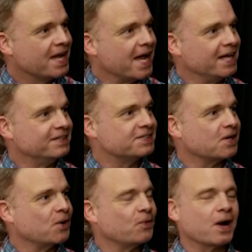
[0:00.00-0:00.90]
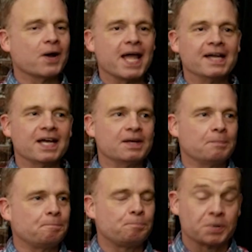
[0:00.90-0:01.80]
And so,
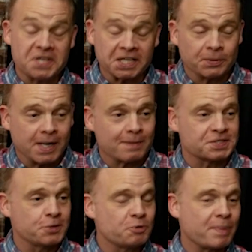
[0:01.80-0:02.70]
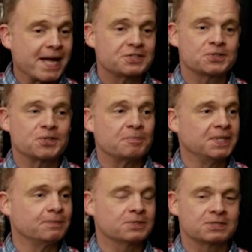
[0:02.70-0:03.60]
particularly when I was a youth pastor, I
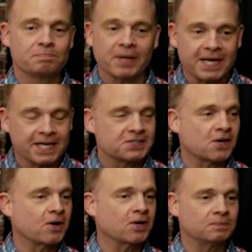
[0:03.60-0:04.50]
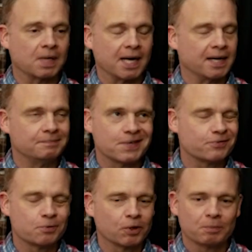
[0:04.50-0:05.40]
mean, it was playing guitar. I'm
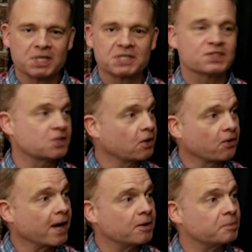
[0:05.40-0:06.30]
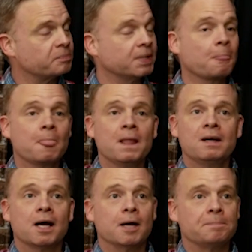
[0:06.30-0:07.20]
never really much of a songwriter, but
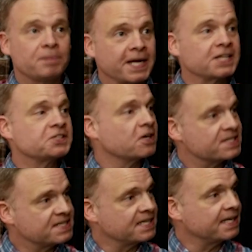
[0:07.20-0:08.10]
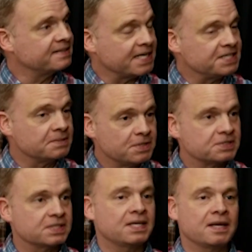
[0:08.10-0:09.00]
playing guitar, singing, teaching
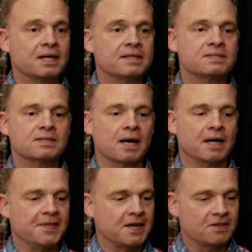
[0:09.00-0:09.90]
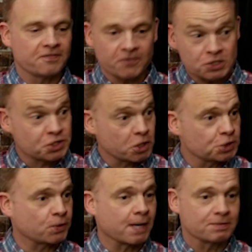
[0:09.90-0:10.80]
music to kids. And then in the first
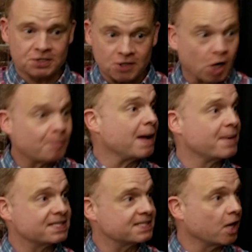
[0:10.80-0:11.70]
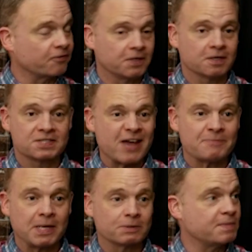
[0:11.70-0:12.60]
church where I was just all by myself, staff
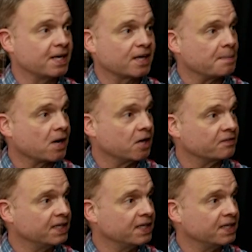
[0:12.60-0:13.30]
meeting was me and a cup of coffee.